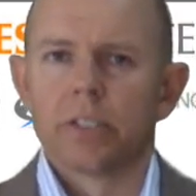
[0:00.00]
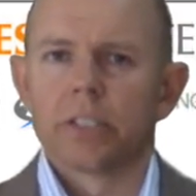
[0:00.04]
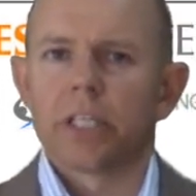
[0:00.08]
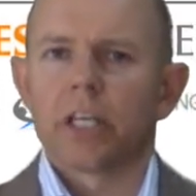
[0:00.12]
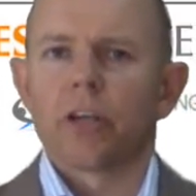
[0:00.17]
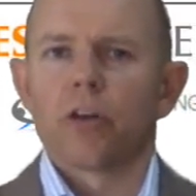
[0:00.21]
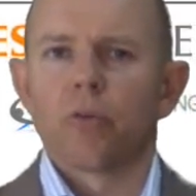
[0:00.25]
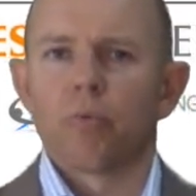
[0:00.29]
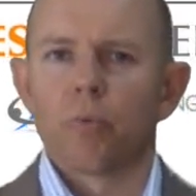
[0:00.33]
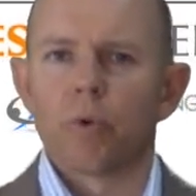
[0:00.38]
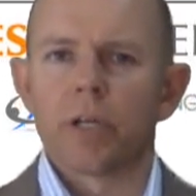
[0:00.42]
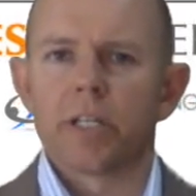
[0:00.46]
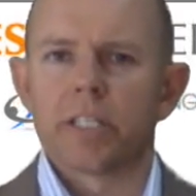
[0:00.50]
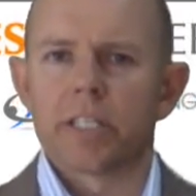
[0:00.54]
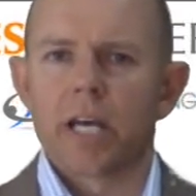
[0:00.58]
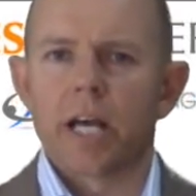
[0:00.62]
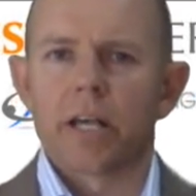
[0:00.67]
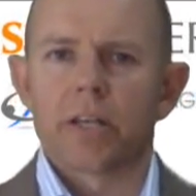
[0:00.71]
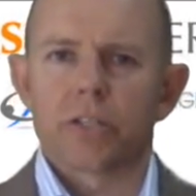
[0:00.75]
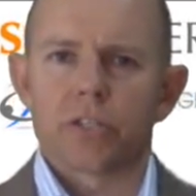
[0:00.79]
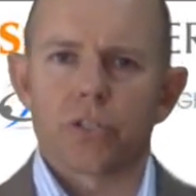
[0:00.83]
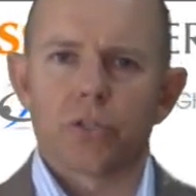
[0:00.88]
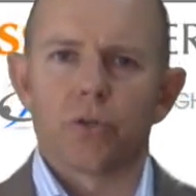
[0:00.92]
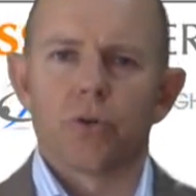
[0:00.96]
say you're a
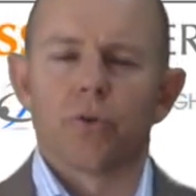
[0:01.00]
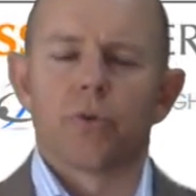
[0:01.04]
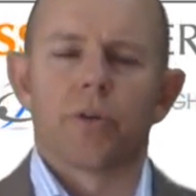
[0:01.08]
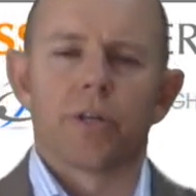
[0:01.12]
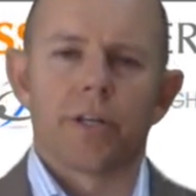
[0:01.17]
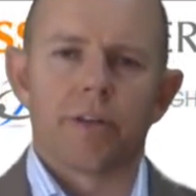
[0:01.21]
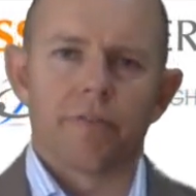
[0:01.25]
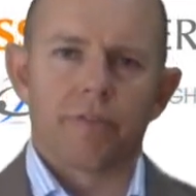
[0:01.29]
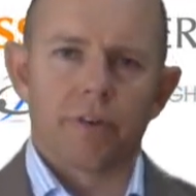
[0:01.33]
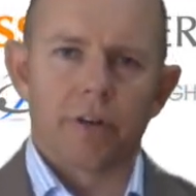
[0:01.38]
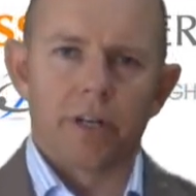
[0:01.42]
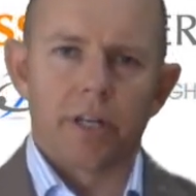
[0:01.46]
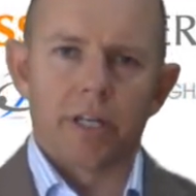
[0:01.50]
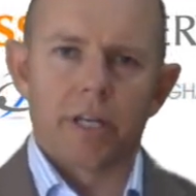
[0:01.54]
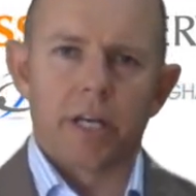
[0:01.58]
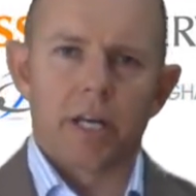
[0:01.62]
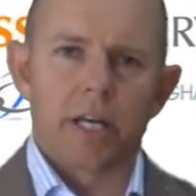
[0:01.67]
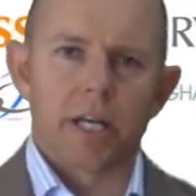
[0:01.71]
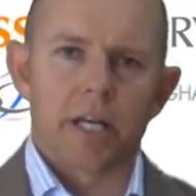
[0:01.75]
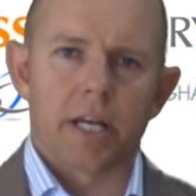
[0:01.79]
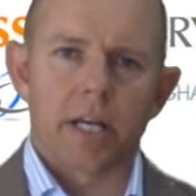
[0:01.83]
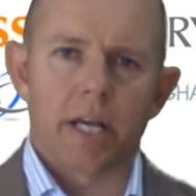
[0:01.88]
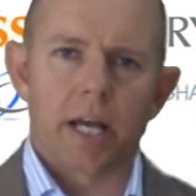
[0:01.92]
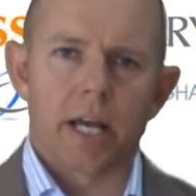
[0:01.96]
retail store and you've got
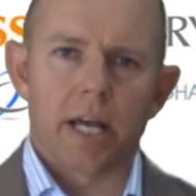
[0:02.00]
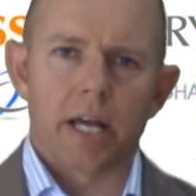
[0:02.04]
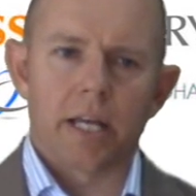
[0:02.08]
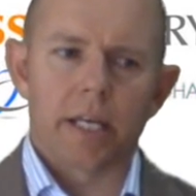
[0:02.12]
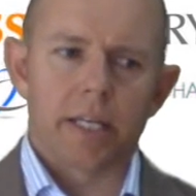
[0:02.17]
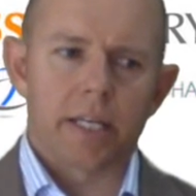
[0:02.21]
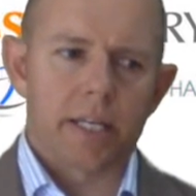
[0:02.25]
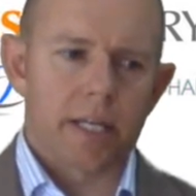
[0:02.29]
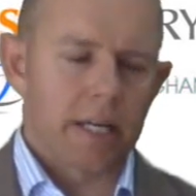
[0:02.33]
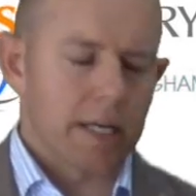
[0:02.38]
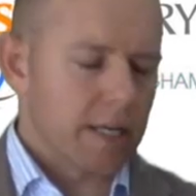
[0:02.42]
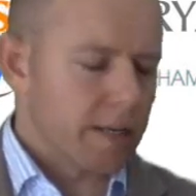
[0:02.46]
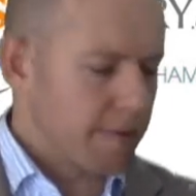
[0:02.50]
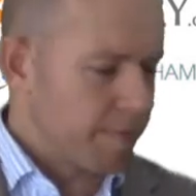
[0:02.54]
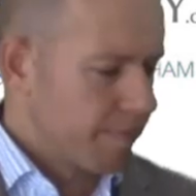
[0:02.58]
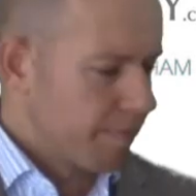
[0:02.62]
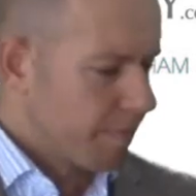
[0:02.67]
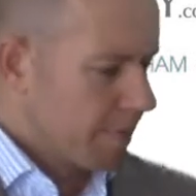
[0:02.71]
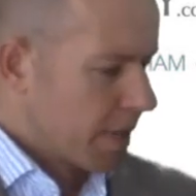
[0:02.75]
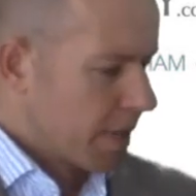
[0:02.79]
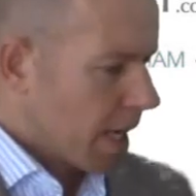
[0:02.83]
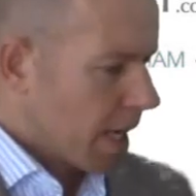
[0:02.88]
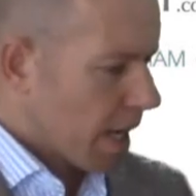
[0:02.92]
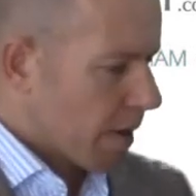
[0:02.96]
a
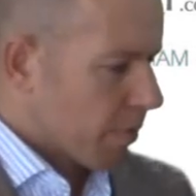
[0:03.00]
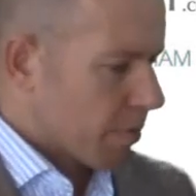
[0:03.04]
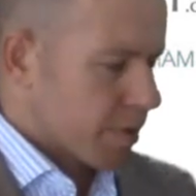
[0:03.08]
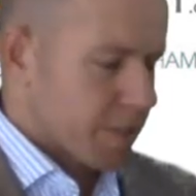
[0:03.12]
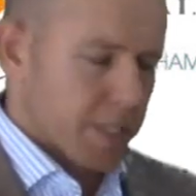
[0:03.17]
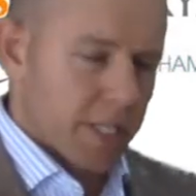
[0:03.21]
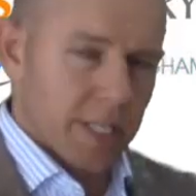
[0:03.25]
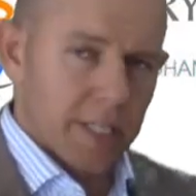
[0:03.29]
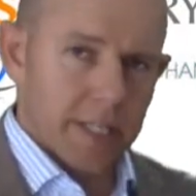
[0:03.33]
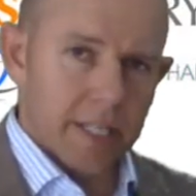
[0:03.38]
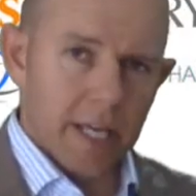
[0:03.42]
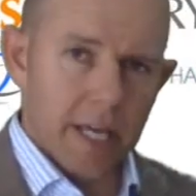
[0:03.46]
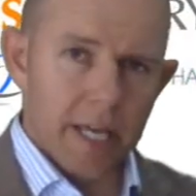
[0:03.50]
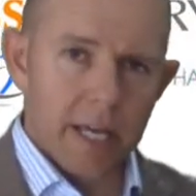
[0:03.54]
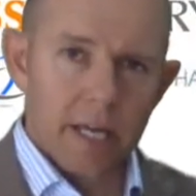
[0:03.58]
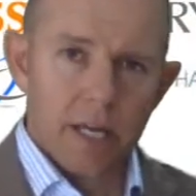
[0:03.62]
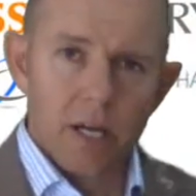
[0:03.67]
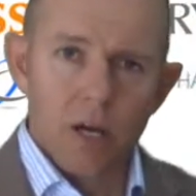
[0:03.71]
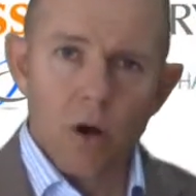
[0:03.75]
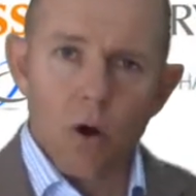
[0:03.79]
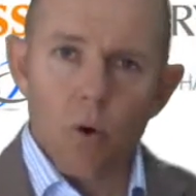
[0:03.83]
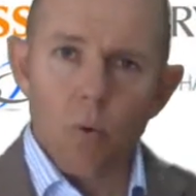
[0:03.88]
receipt there,